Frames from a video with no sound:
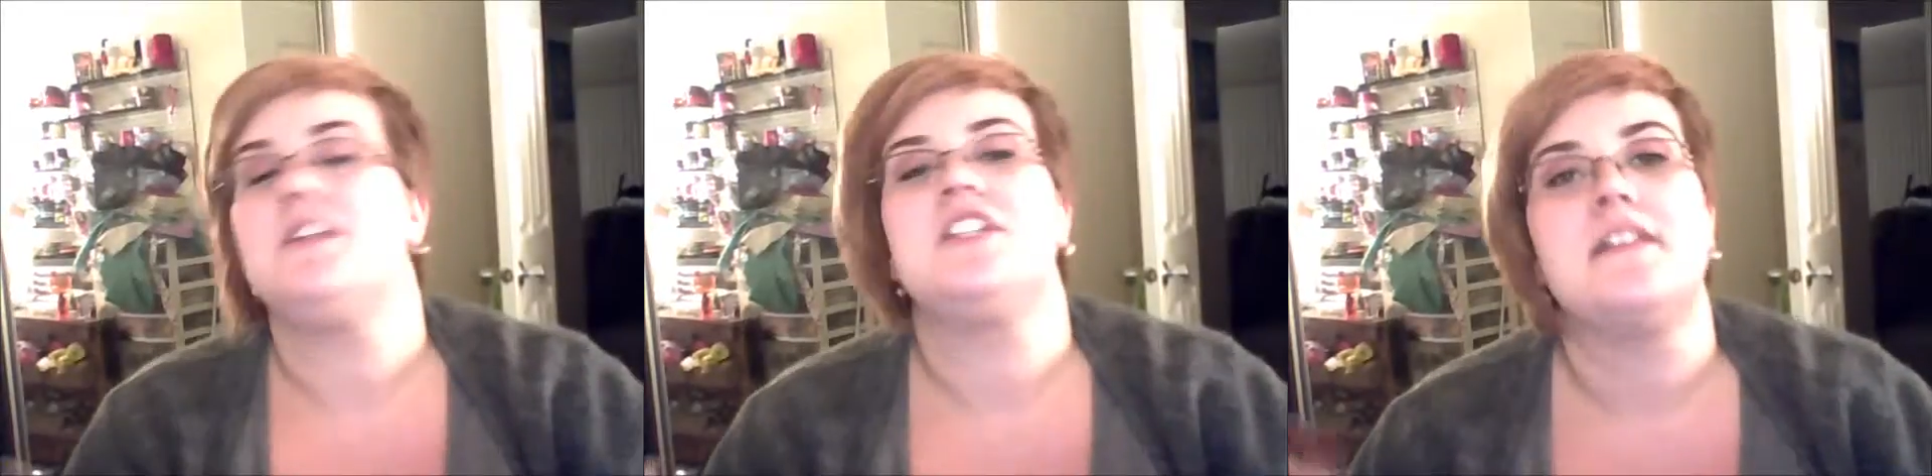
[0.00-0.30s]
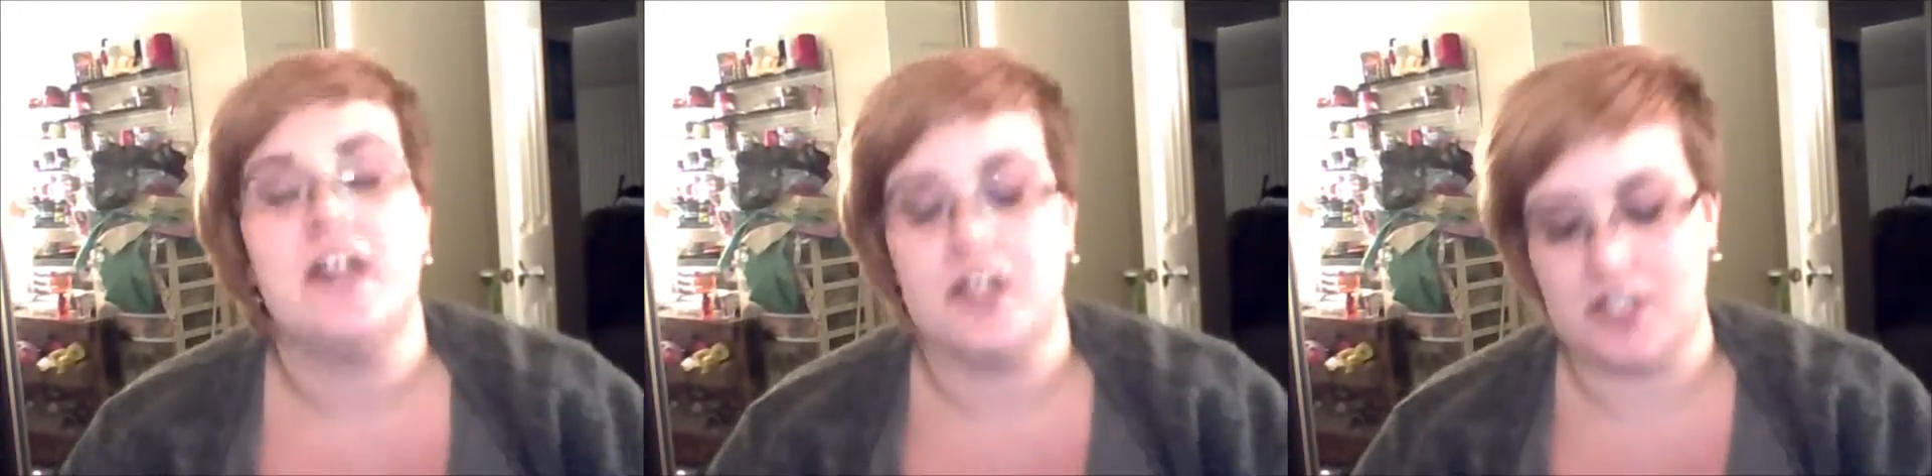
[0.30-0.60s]

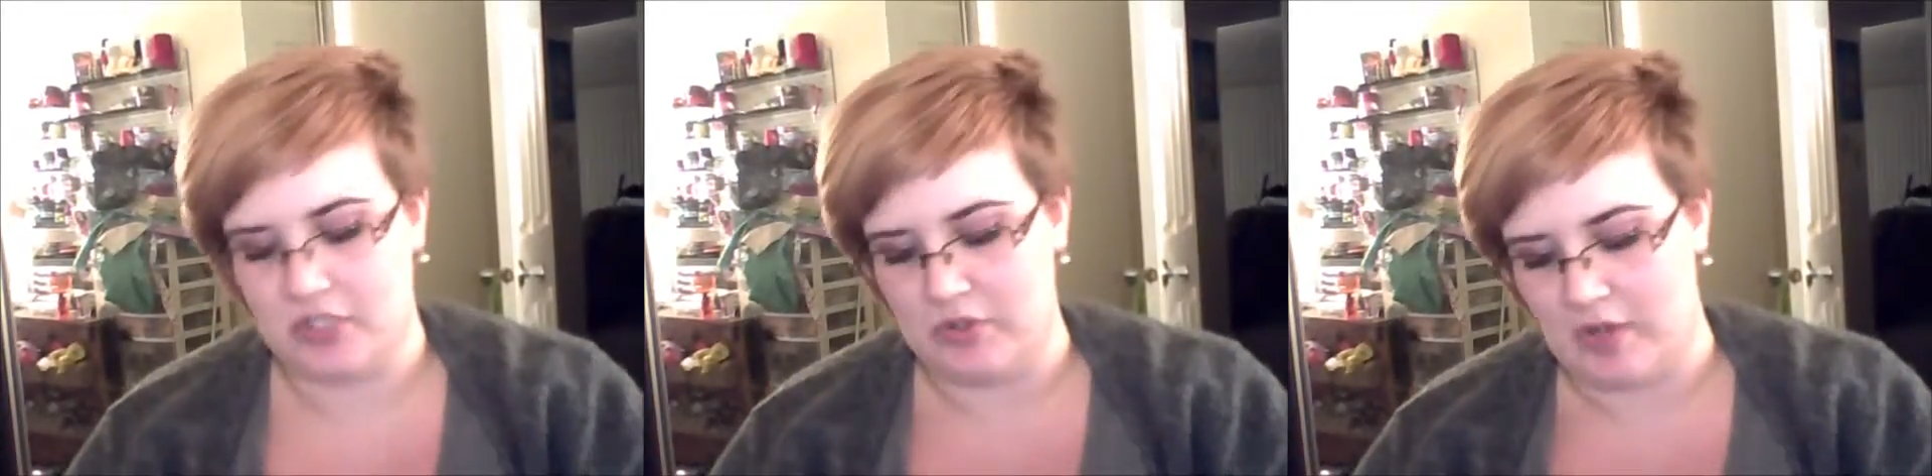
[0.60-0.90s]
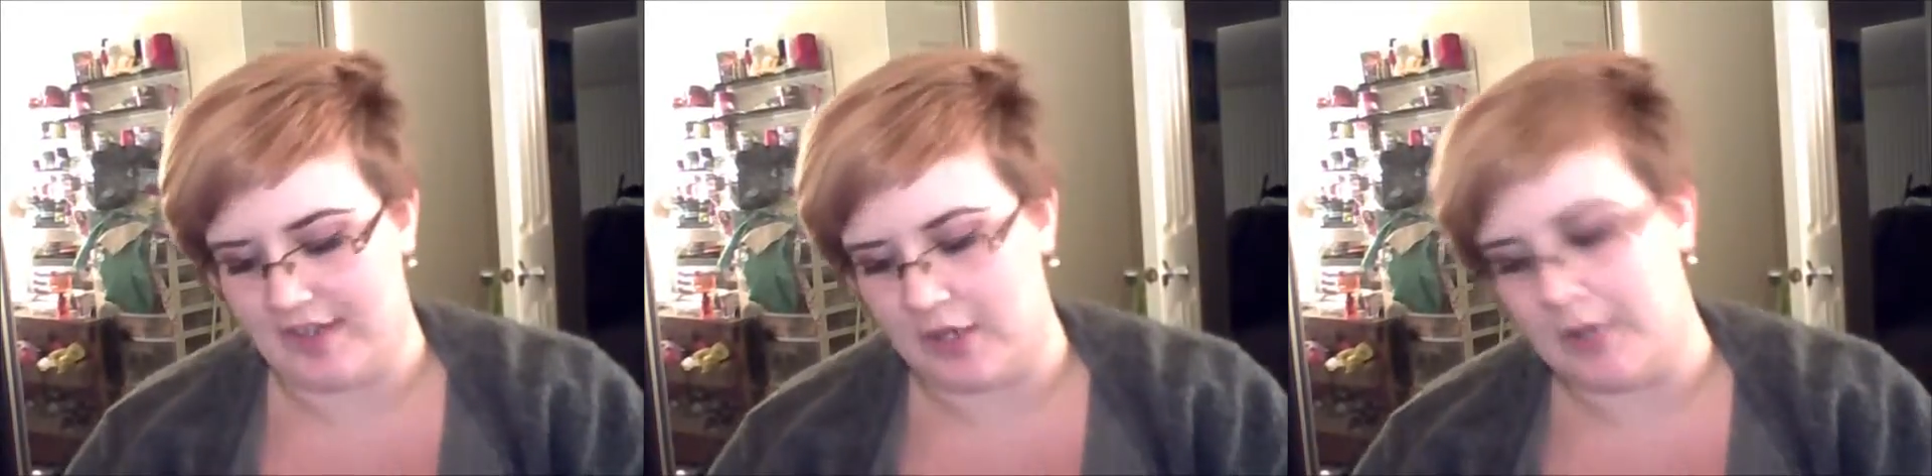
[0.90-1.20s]
And let me just
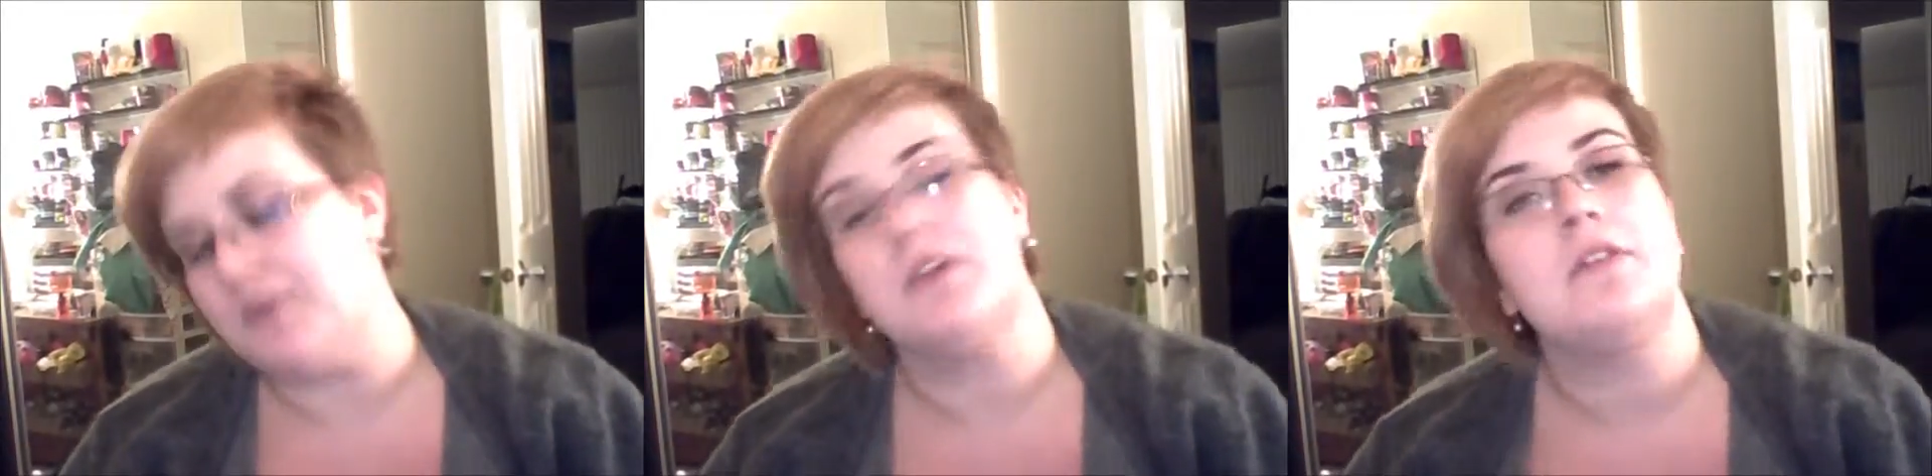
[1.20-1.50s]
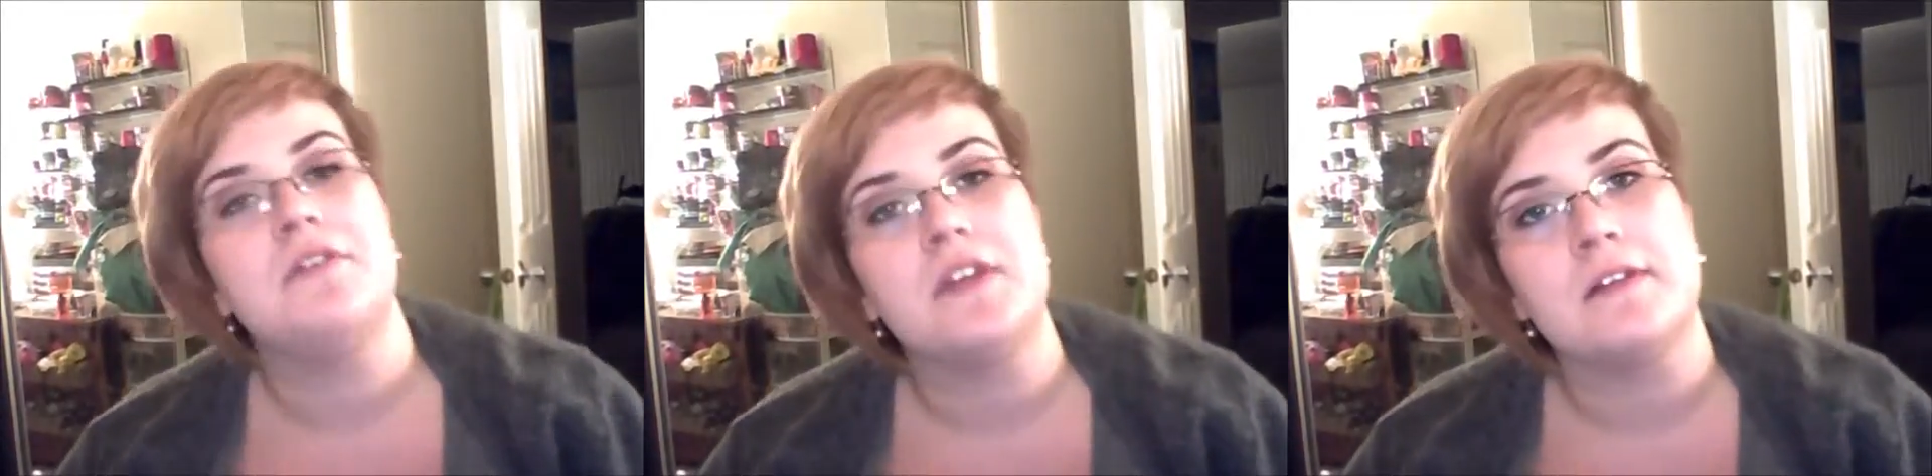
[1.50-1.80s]
tell you, I
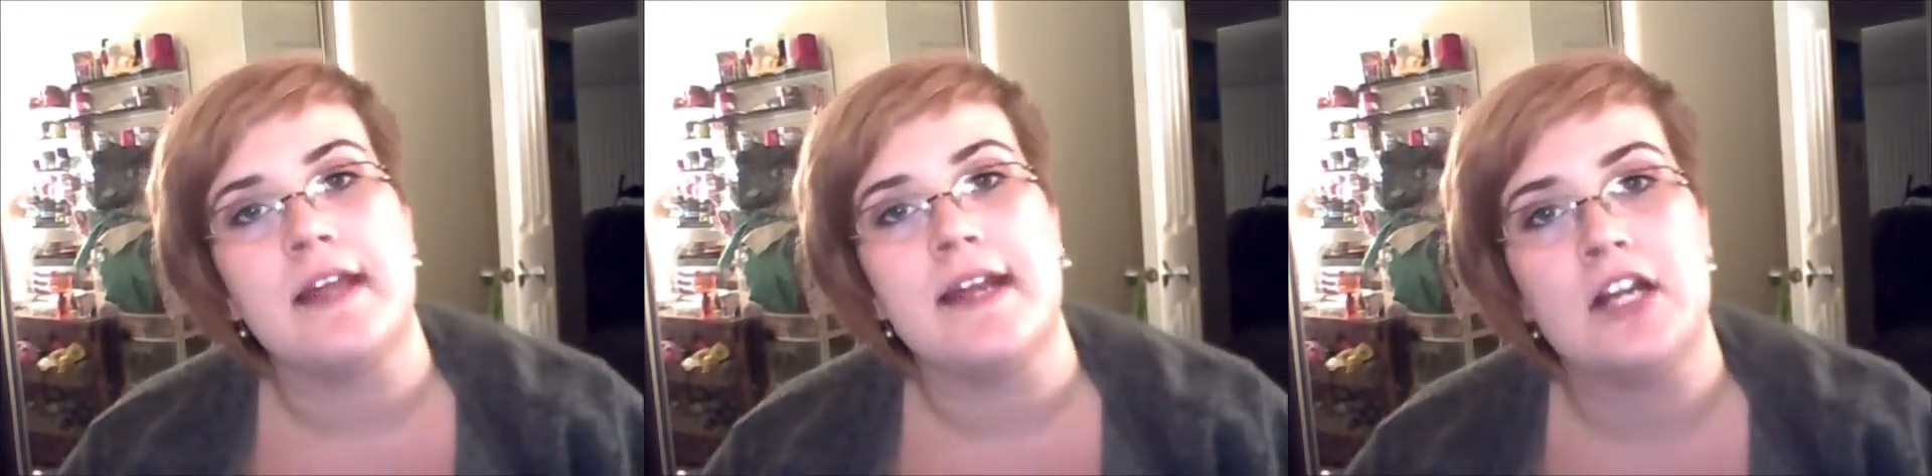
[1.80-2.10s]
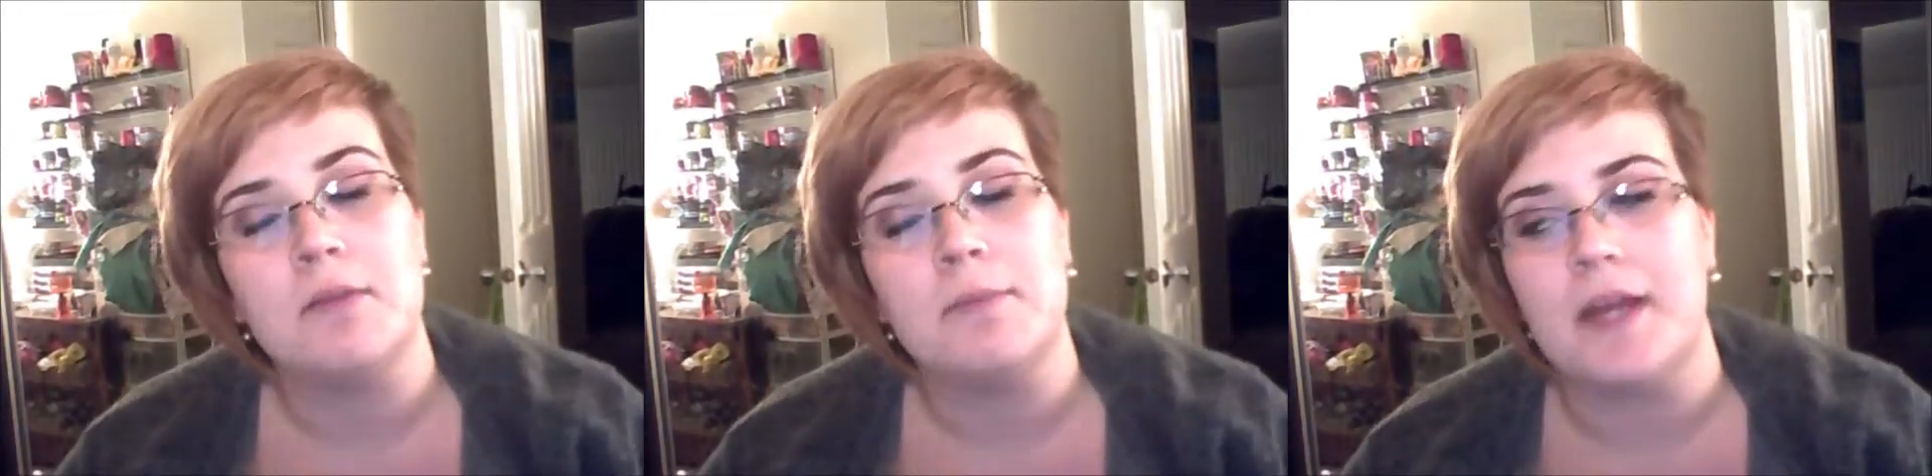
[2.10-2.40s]
know I'm doing
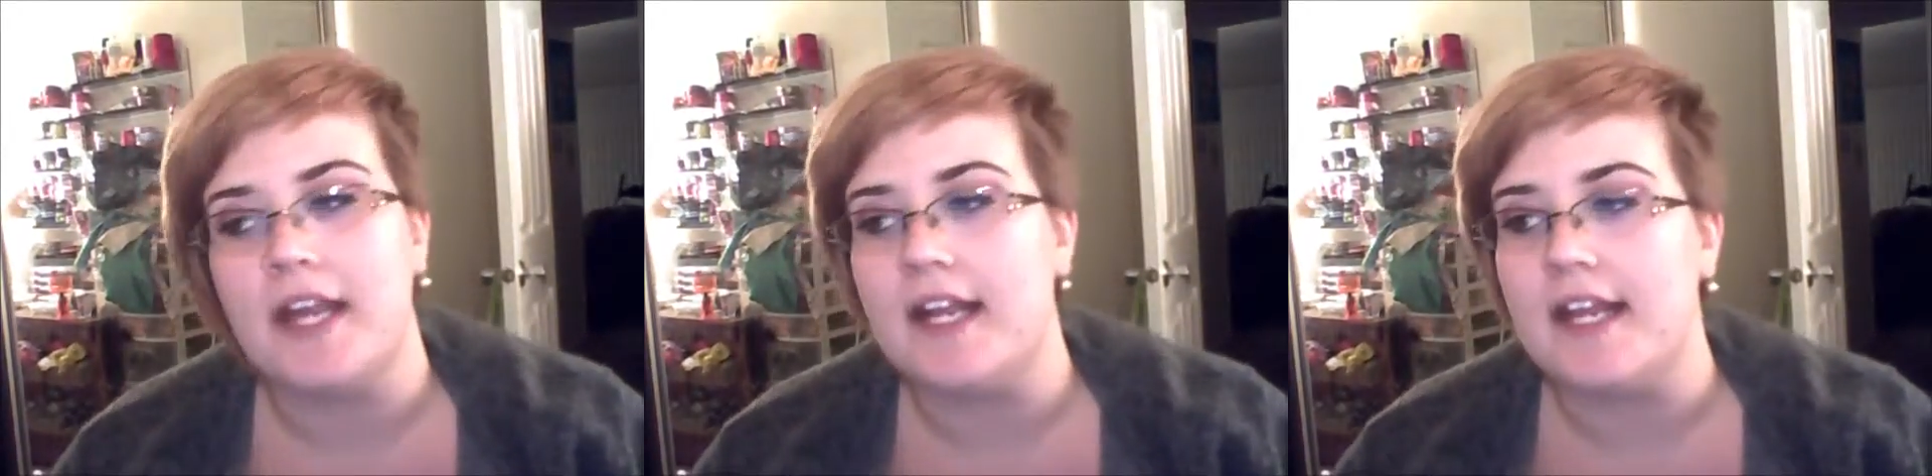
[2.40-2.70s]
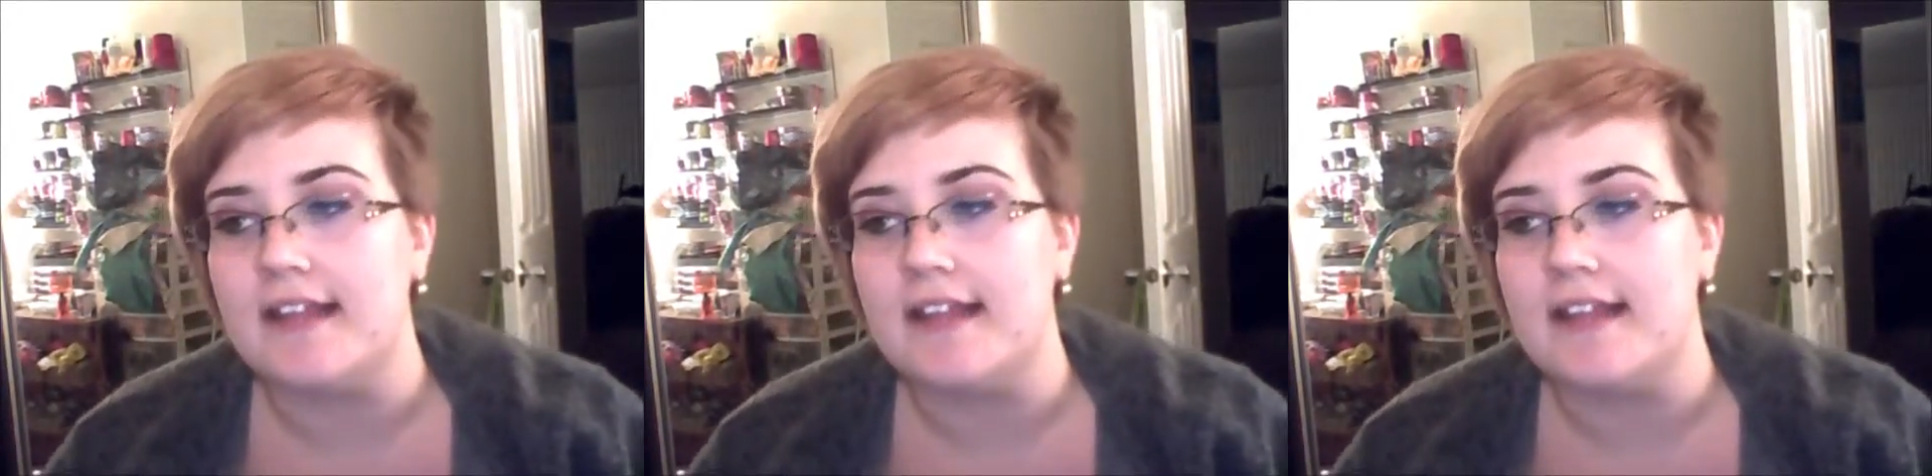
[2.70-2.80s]
reviews later,